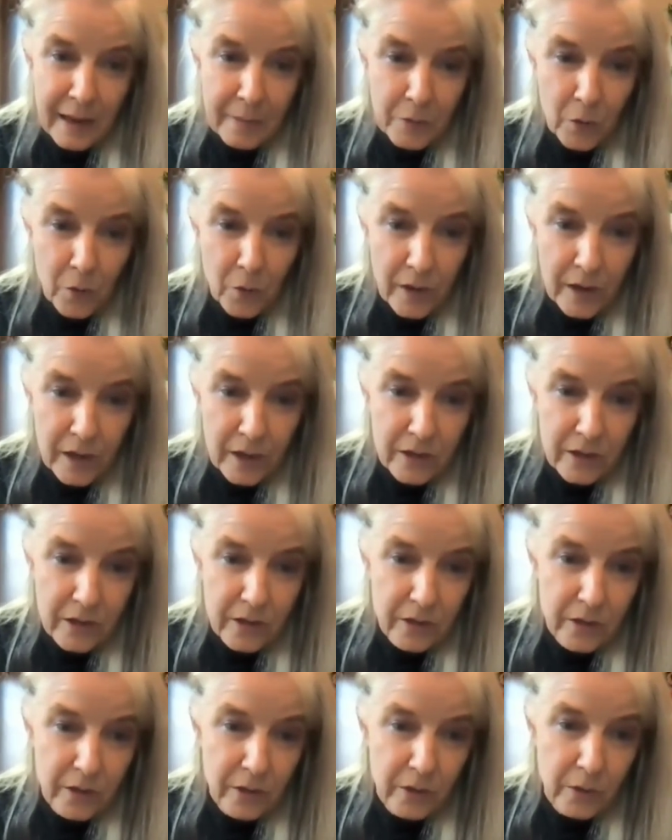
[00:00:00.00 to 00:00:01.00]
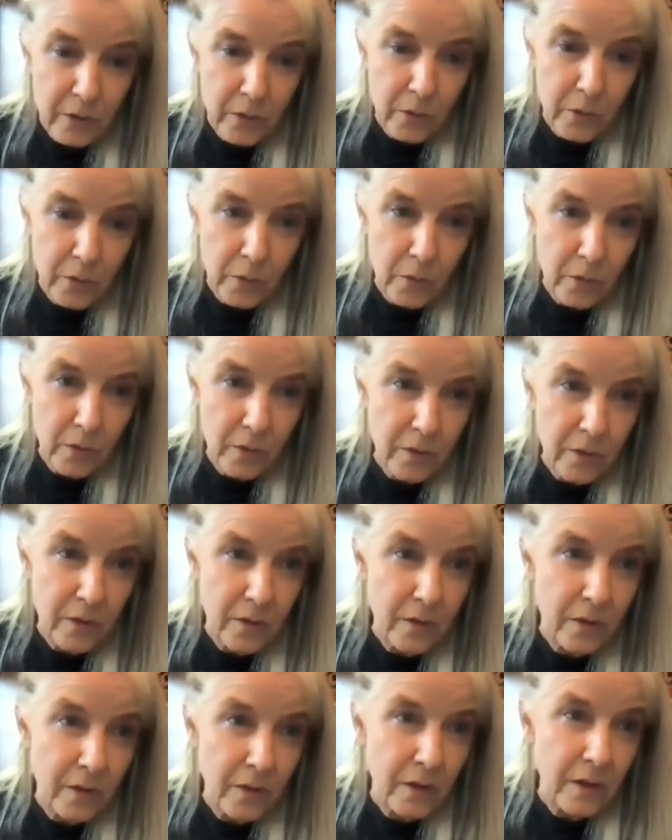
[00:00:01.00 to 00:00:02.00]
I'm going to
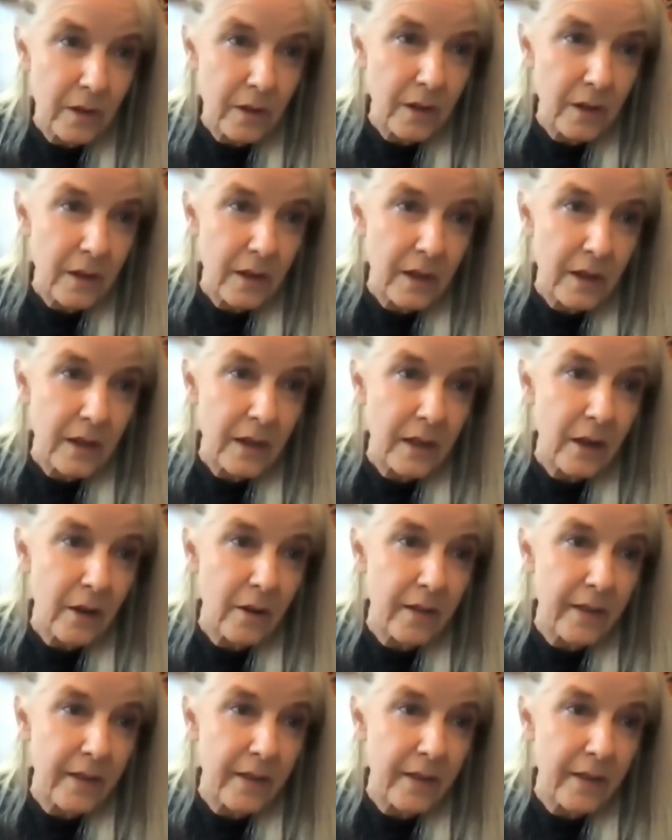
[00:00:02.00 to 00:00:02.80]
go